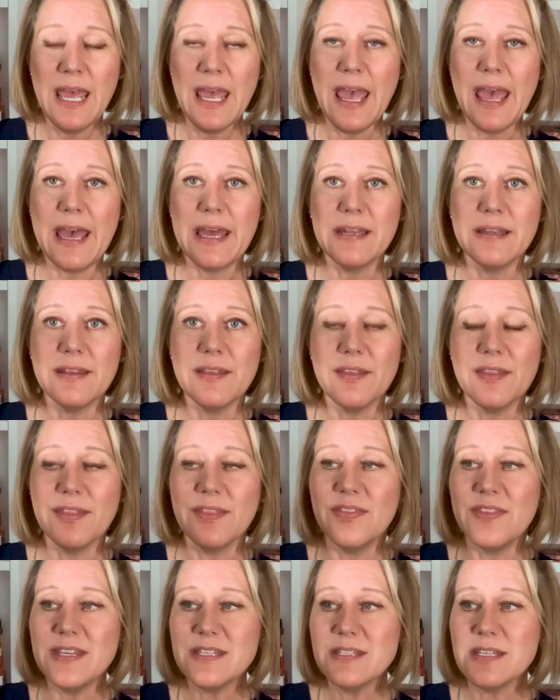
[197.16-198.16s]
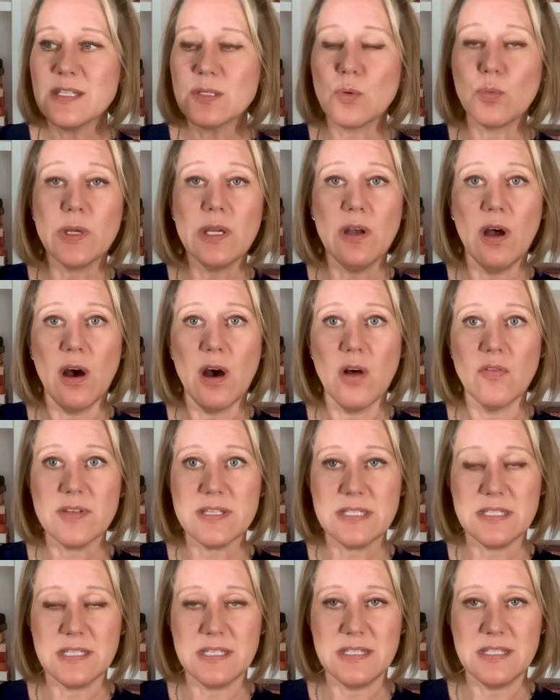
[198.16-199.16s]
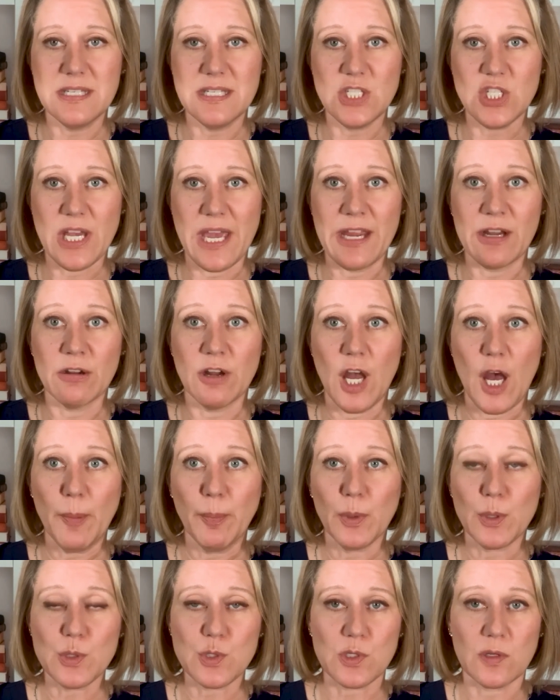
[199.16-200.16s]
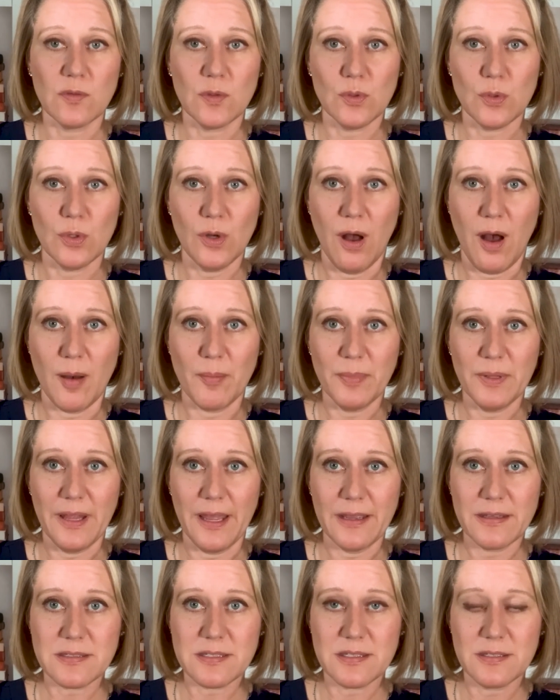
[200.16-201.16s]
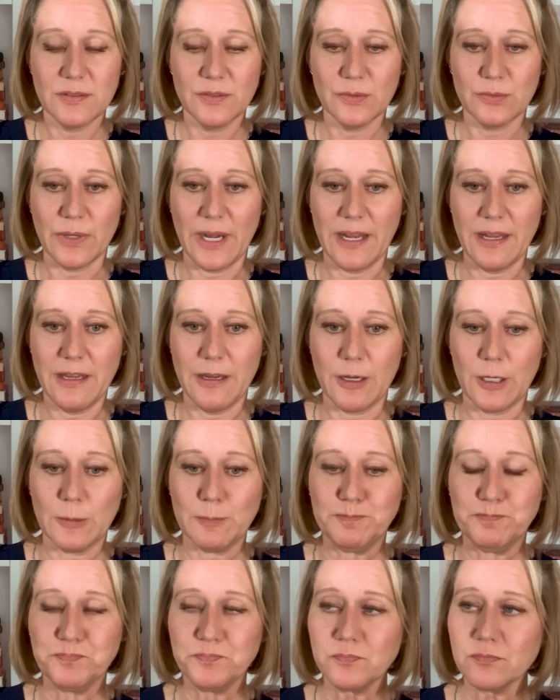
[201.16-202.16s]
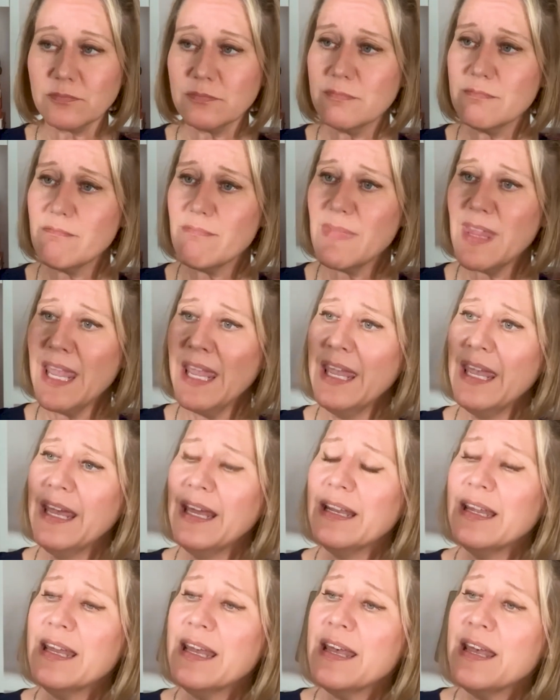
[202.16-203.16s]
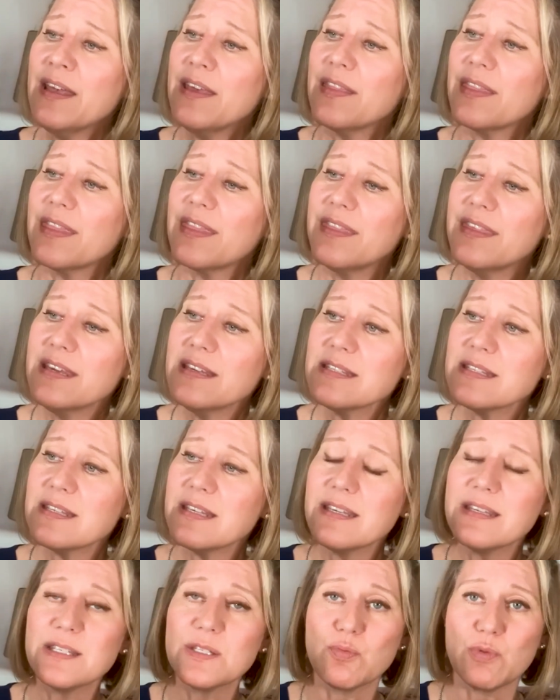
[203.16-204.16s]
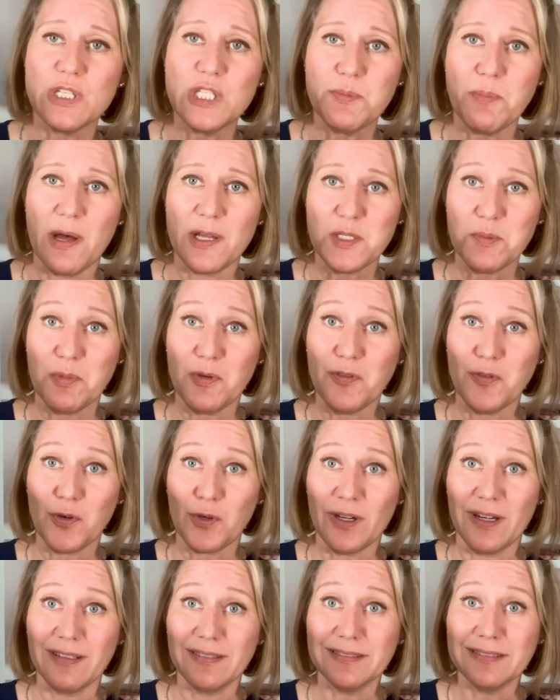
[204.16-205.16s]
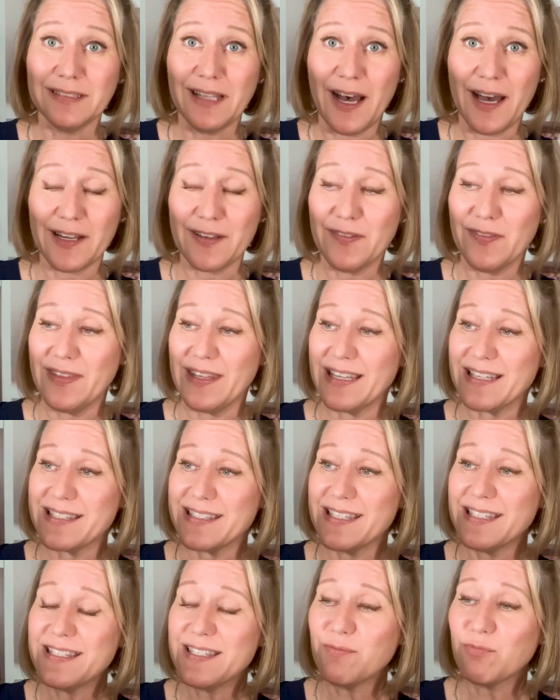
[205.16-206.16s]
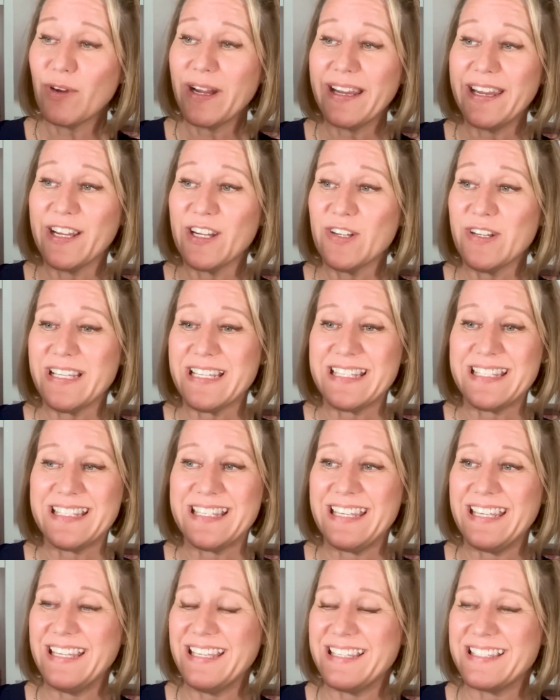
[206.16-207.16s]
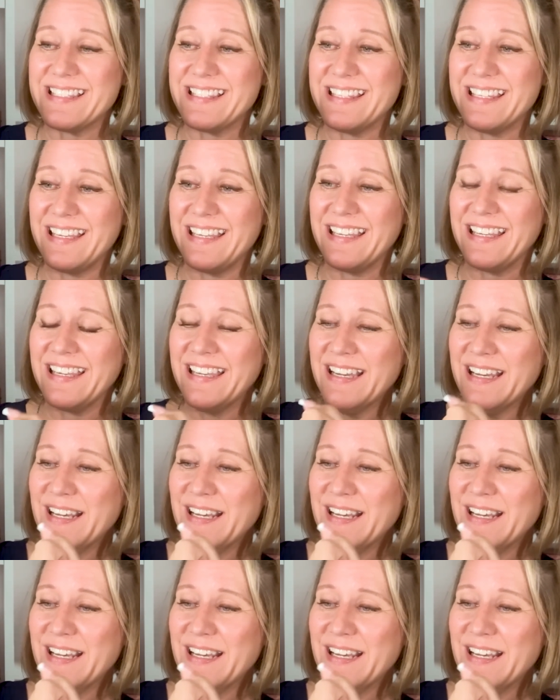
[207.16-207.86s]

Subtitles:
And this is what we call the CCJ or upper cervical complex right here. And this is responsible for a lot of things. This right here is the